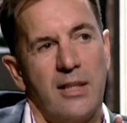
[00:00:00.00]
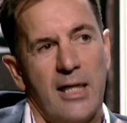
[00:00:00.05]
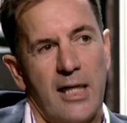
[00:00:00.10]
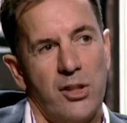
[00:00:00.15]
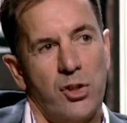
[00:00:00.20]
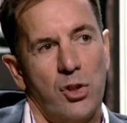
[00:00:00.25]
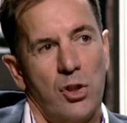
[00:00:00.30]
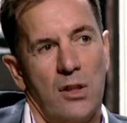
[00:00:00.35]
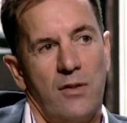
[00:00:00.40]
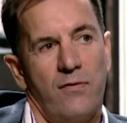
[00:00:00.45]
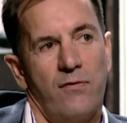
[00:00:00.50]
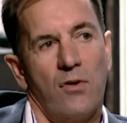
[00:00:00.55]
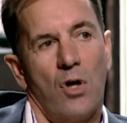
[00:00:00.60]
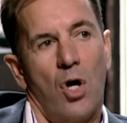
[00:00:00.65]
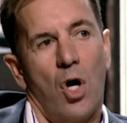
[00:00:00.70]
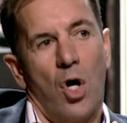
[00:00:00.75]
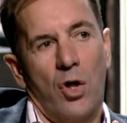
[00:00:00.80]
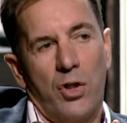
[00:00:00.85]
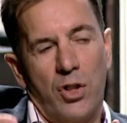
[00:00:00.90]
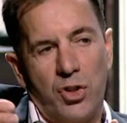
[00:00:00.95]
tax relief,
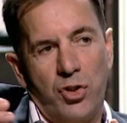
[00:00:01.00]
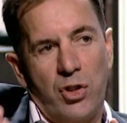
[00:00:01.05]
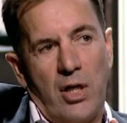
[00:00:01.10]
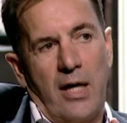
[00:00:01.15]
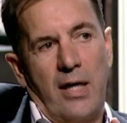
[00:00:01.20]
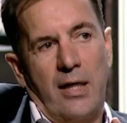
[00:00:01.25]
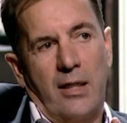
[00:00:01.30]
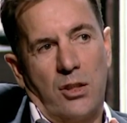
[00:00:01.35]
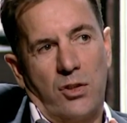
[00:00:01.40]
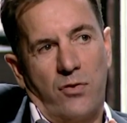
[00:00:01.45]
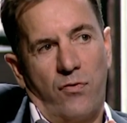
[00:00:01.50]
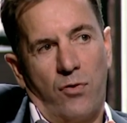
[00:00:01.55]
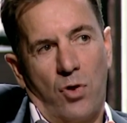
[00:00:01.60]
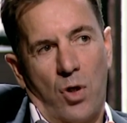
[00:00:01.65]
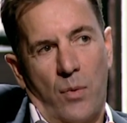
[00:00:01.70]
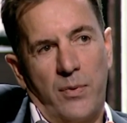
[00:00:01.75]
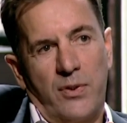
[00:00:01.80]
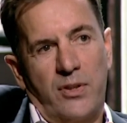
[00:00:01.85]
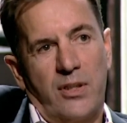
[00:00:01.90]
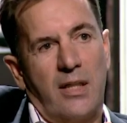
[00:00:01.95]
or the charity gets
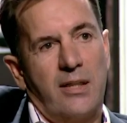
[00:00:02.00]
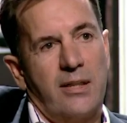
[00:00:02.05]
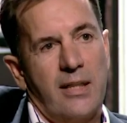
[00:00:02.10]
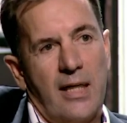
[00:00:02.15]
40%